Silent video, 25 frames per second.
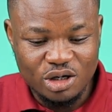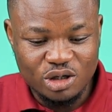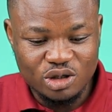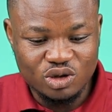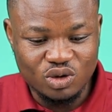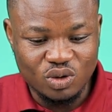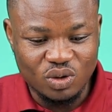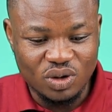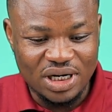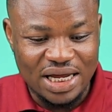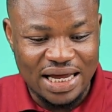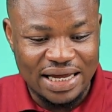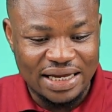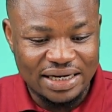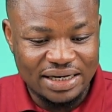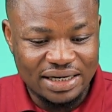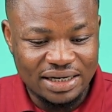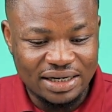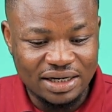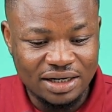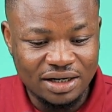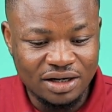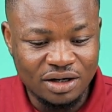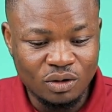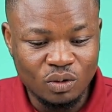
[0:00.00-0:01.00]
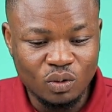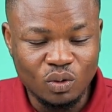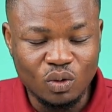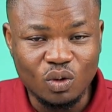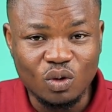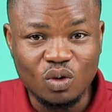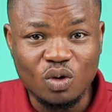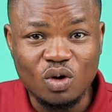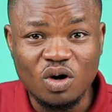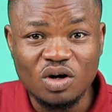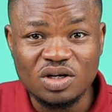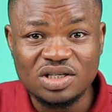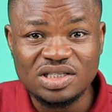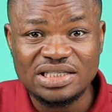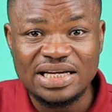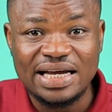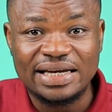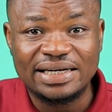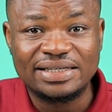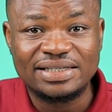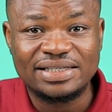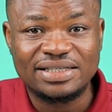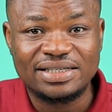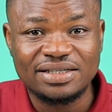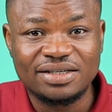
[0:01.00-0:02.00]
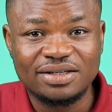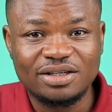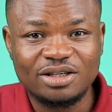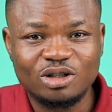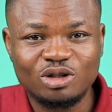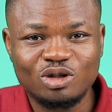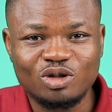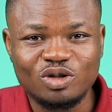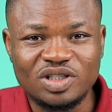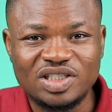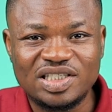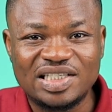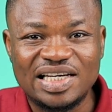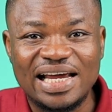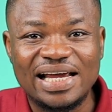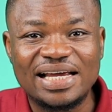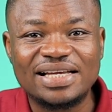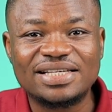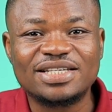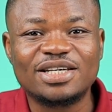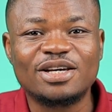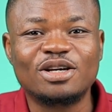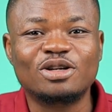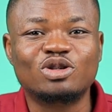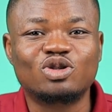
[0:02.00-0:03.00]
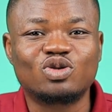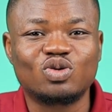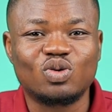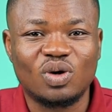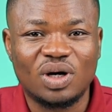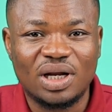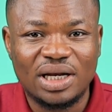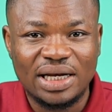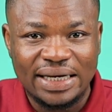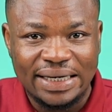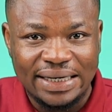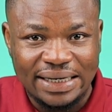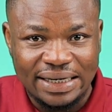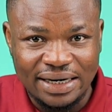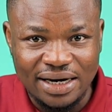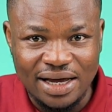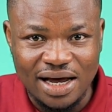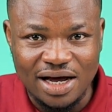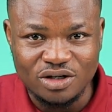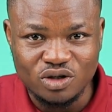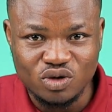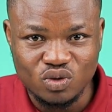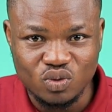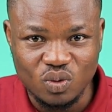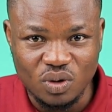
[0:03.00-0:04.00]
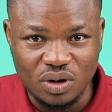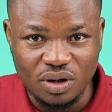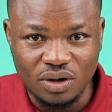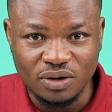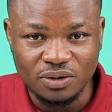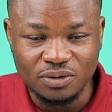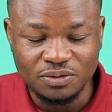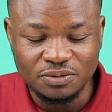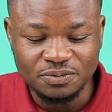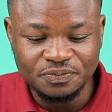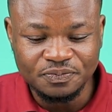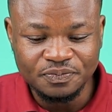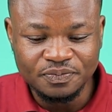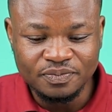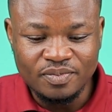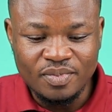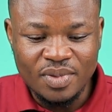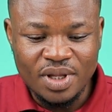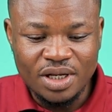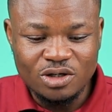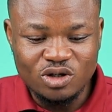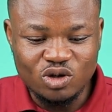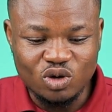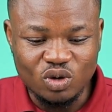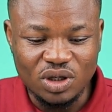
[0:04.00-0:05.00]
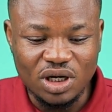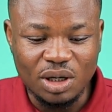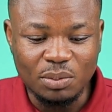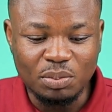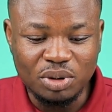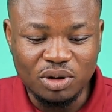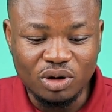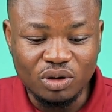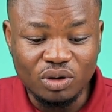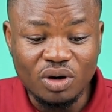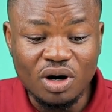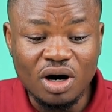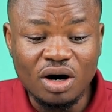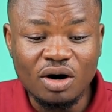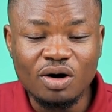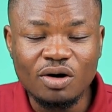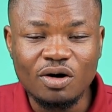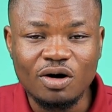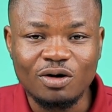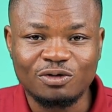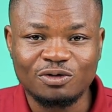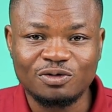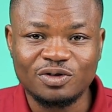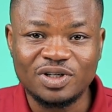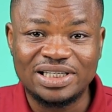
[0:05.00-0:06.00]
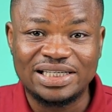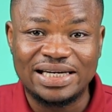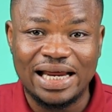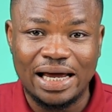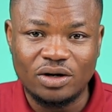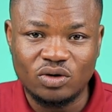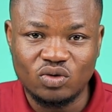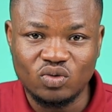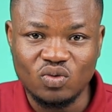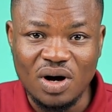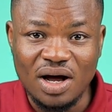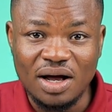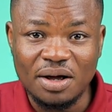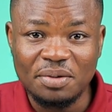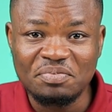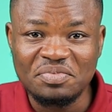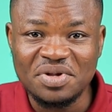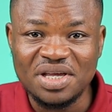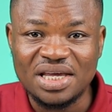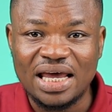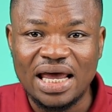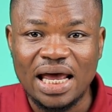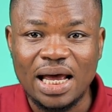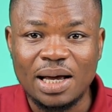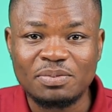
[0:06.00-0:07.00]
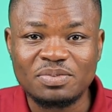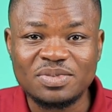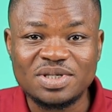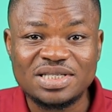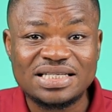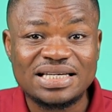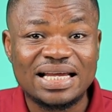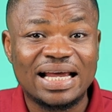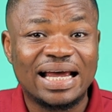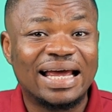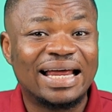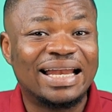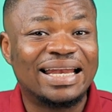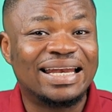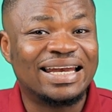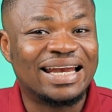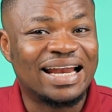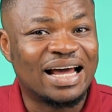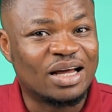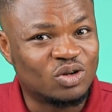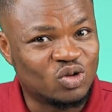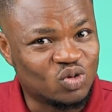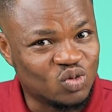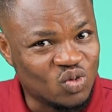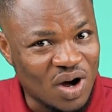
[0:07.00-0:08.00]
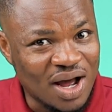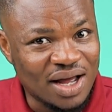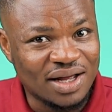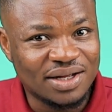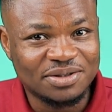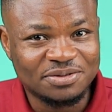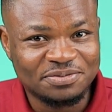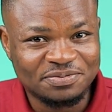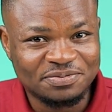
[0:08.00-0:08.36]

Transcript: So the will cause the d to change into as well. So the plural of dadwa becomes nadwa.